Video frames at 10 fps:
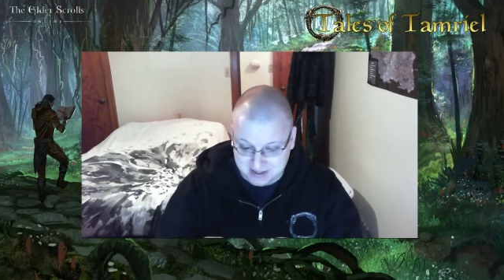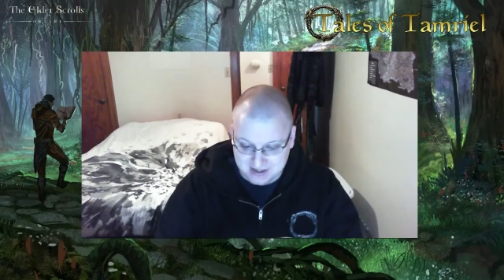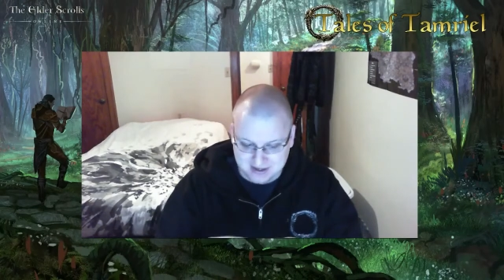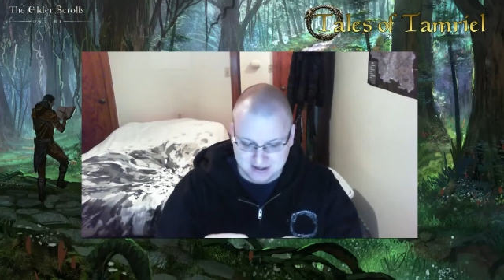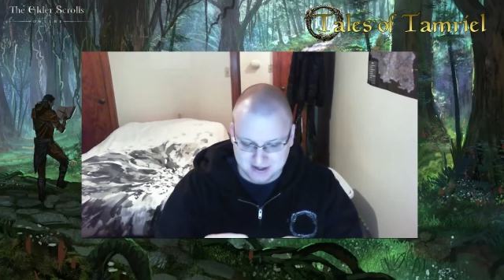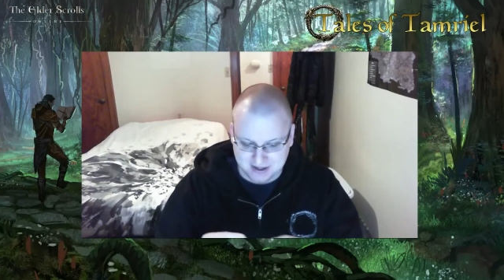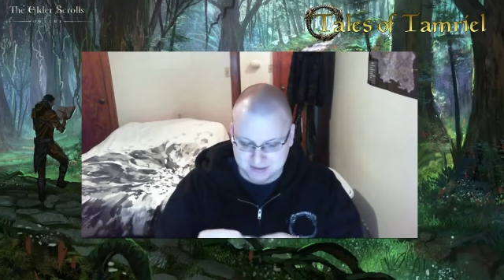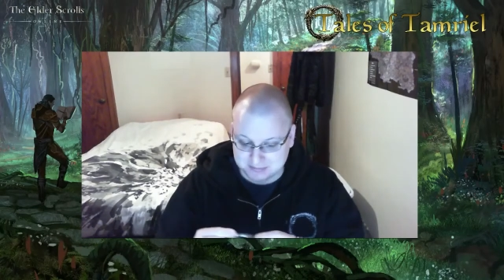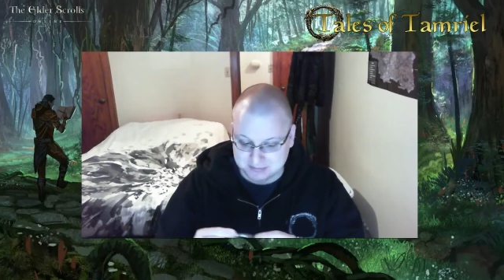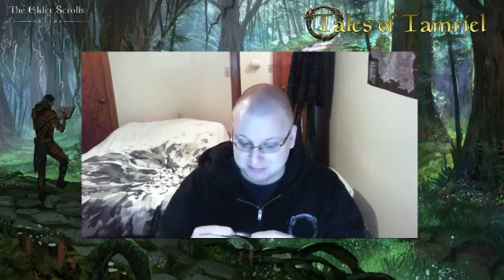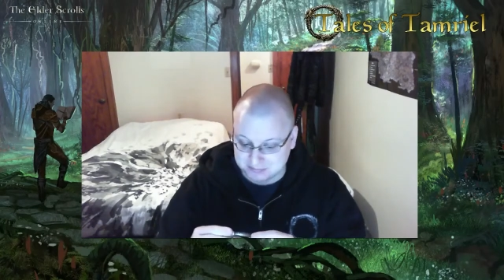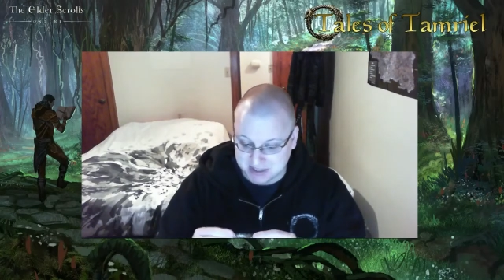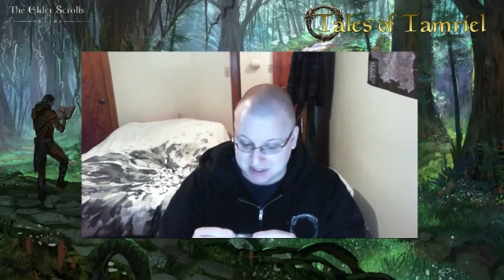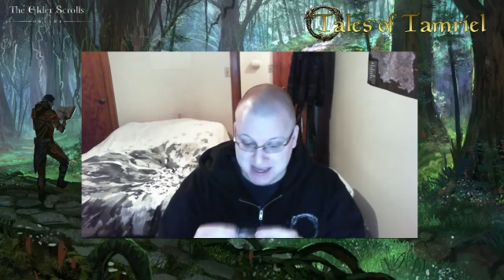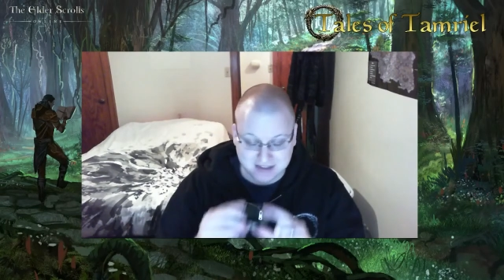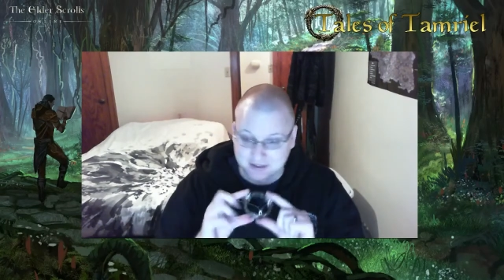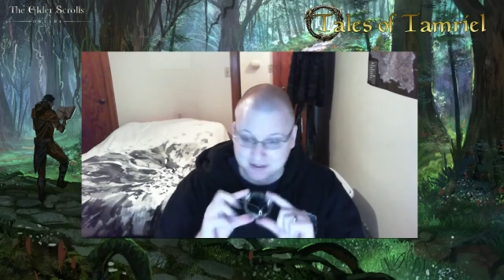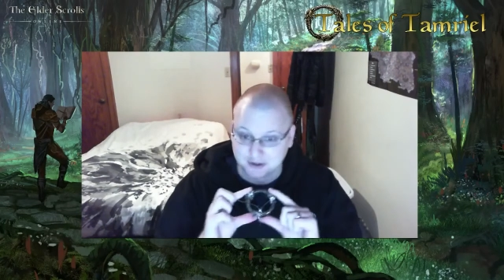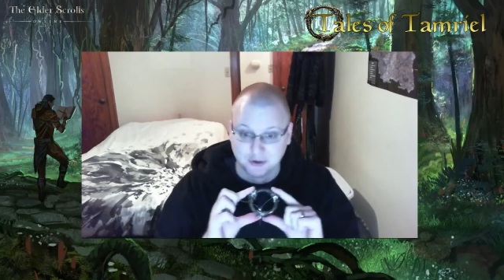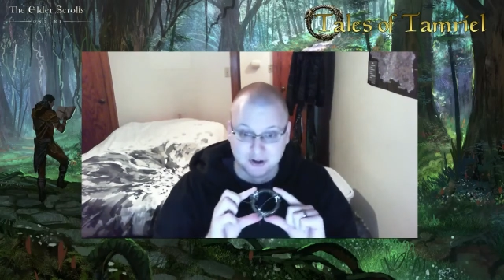Um, but yeah, they're
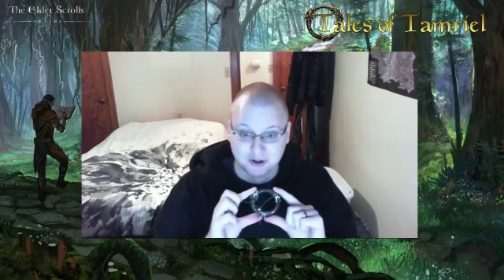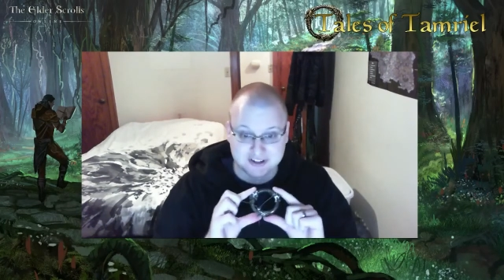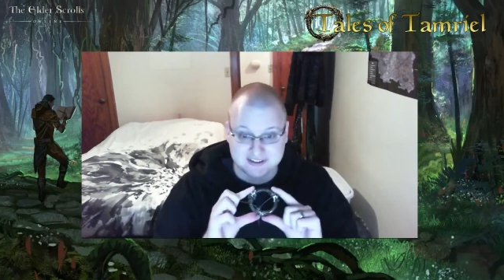gorgeous,